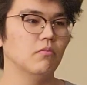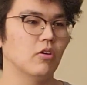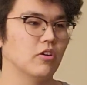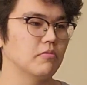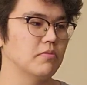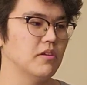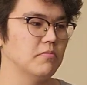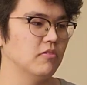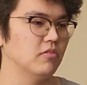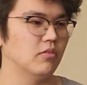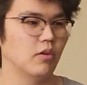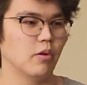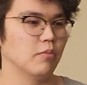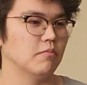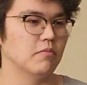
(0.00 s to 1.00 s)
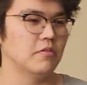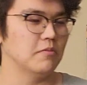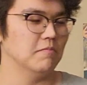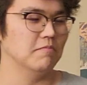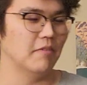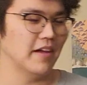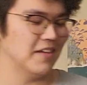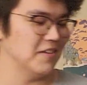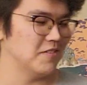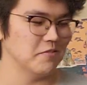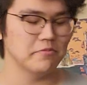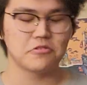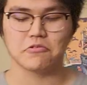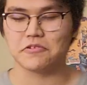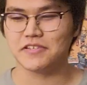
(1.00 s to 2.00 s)
other people on my
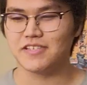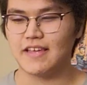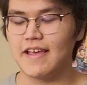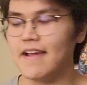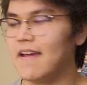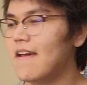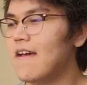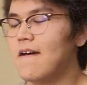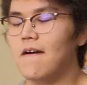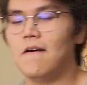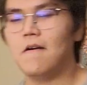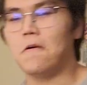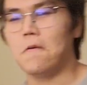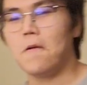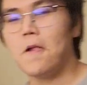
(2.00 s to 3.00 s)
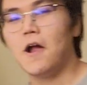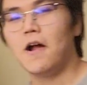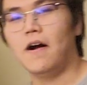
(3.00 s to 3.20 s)
YouTube shorts saying, oh,